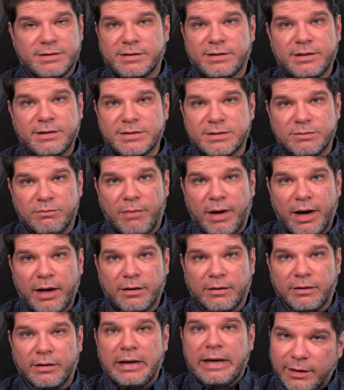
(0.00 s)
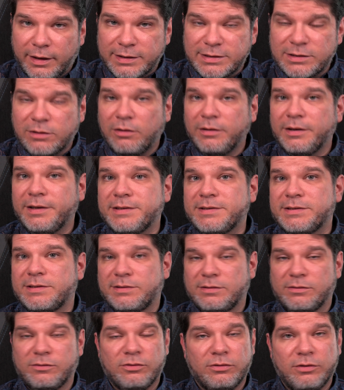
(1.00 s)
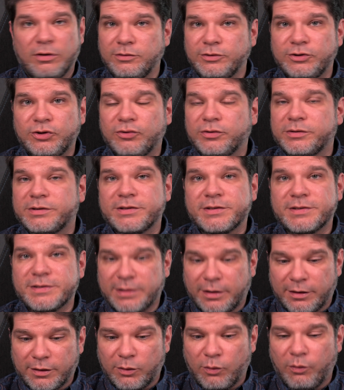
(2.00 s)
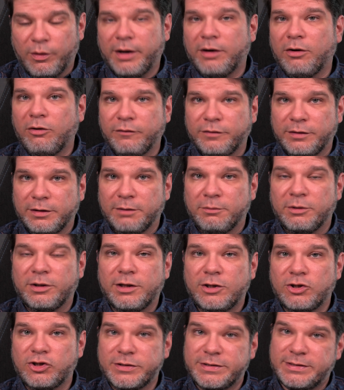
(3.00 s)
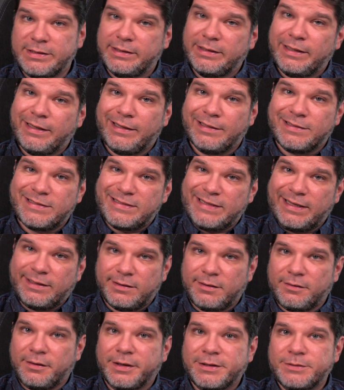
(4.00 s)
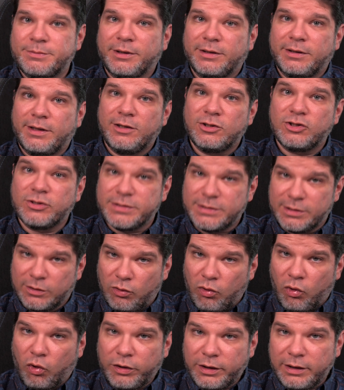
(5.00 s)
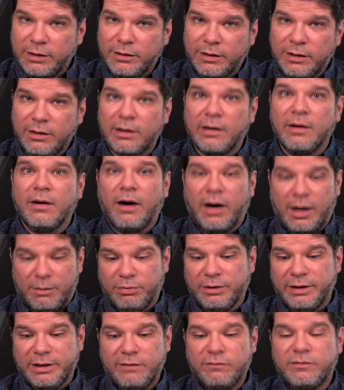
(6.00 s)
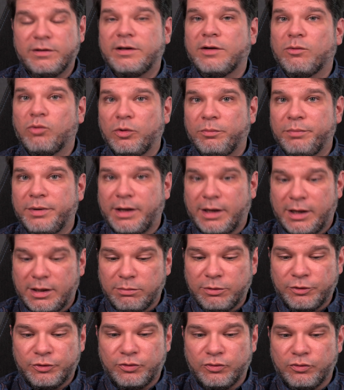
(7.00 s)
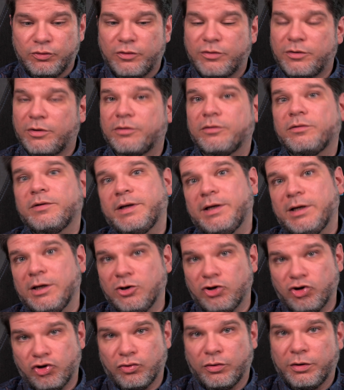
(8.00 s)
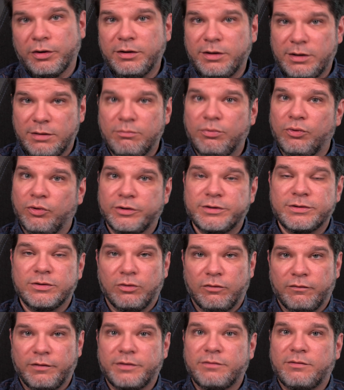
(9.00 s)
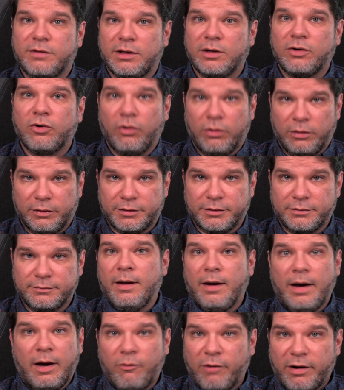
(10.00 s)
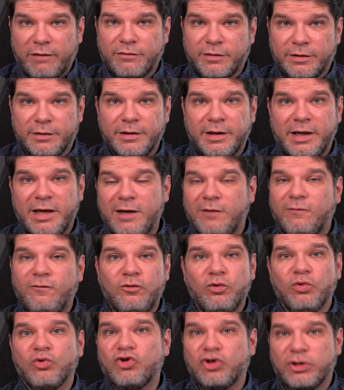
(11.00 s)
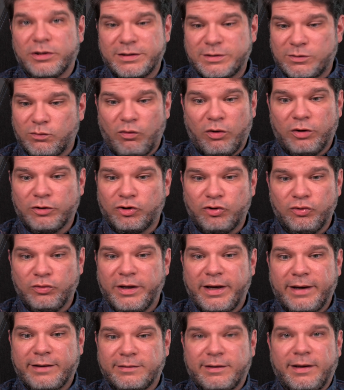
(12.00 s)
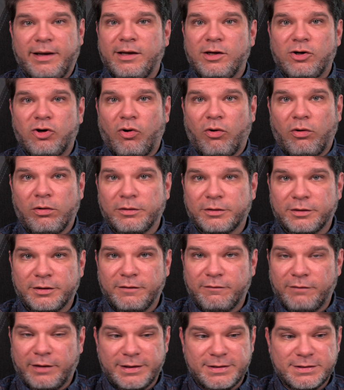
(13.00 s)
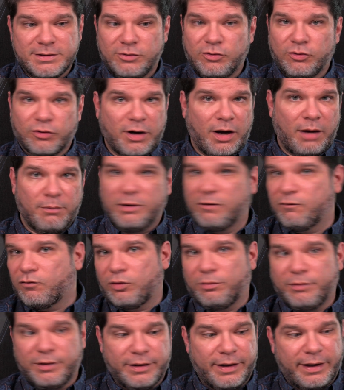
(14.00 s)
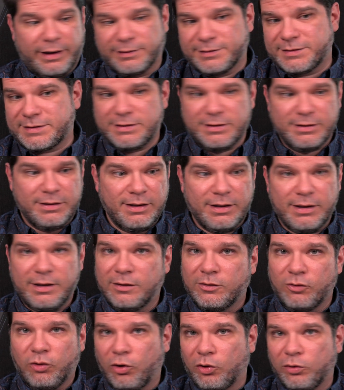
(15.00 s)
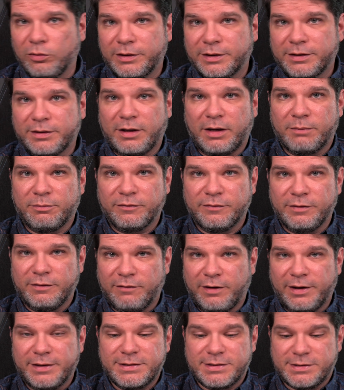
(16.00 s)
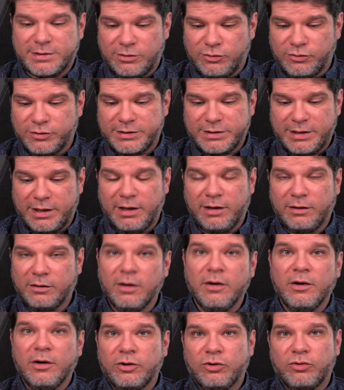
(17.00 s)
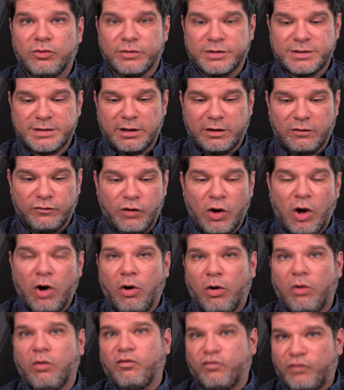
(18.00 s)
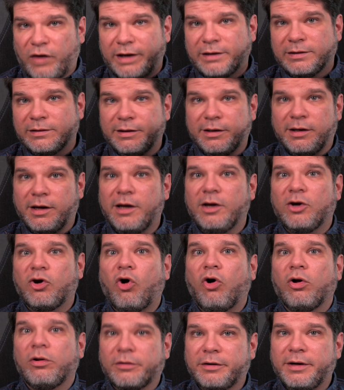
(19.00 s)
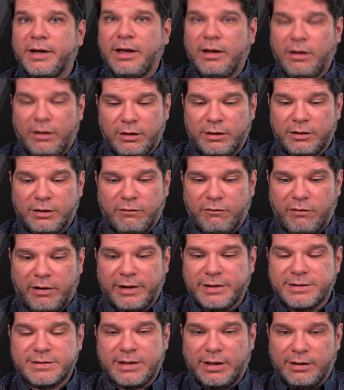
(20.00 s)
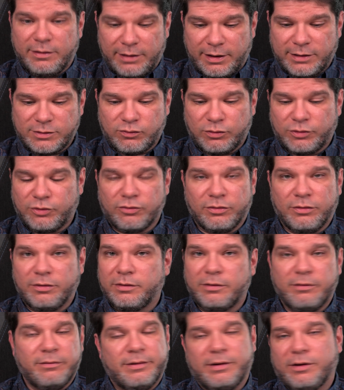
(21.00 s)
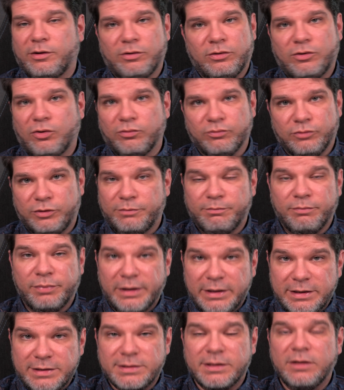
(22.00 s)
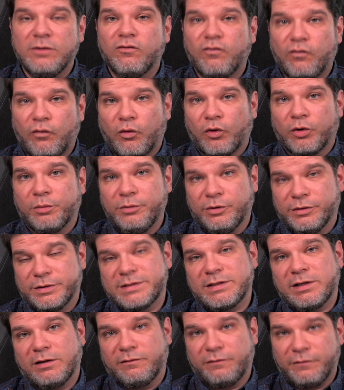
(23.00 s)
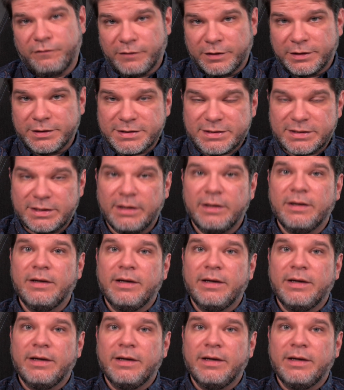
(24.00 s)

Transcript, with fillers: It doesn't matter. As long as those users are aware of the limitations and they can set their expectations accordingly, I believe that they will be able to thoroughly enjoy enjoy the Boox Nova 3 color. However, if you just want to get a color device and you're coming from an LCD and OLED type of devices and you're saying to yourself, oh, finally a color e-ink device and that's what you're gonna go, don't. Please inform yourself first.